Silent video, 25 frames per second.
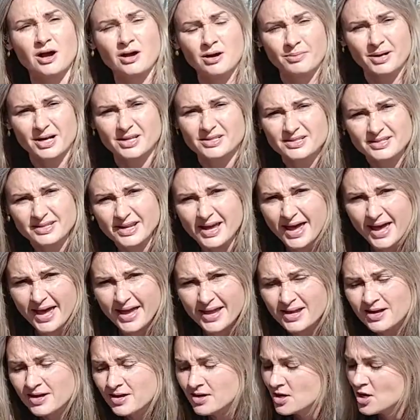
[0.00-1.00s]
about today.
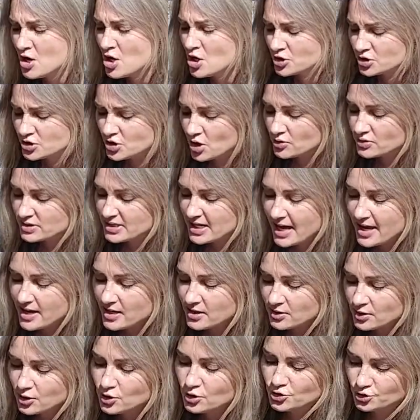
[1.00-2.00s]
So day
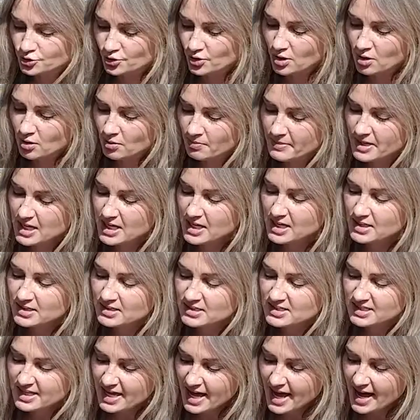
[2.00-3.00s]
neutral means
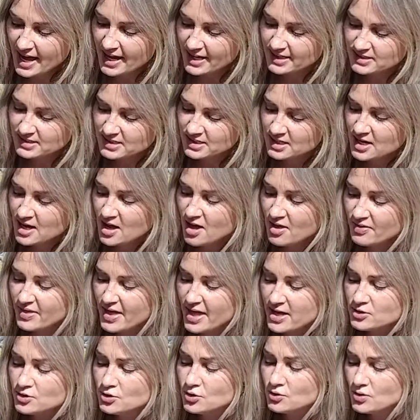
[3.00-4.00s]
that they
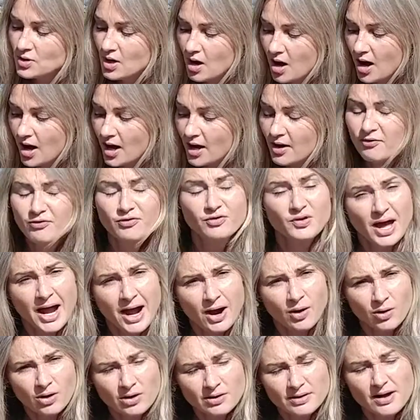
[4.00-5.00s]
do not
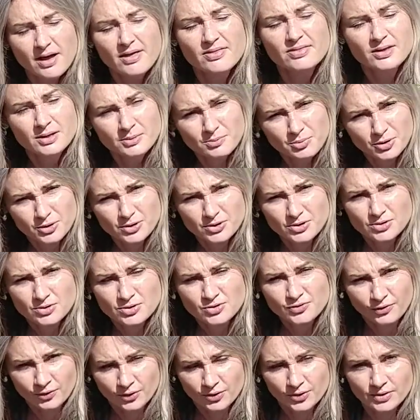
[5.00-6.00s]
flower and then produce
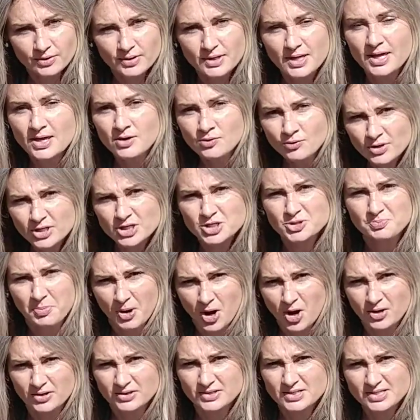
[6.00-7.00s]
fruit in
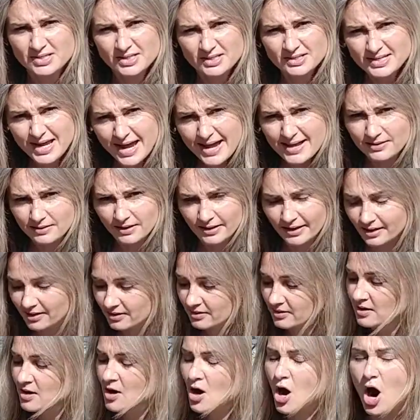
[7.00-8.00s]
response to day length.
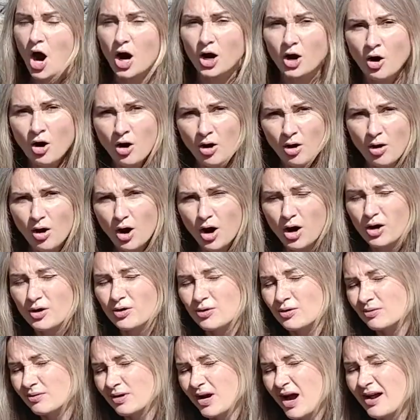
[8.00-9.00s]
Our
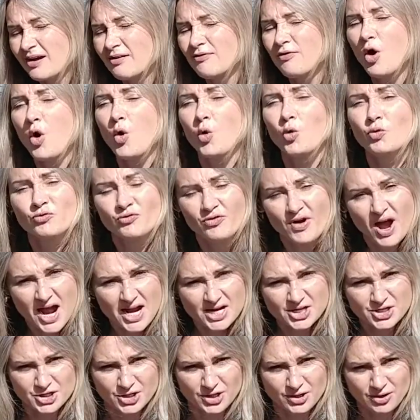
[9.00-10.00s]
kind of
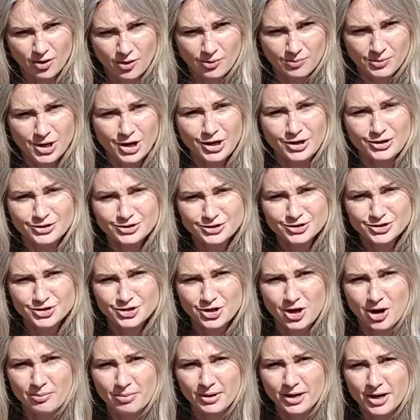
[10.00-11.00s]
old-fashioned home garden
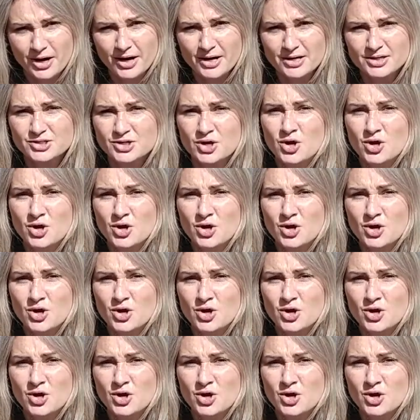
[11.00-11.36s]
strawberries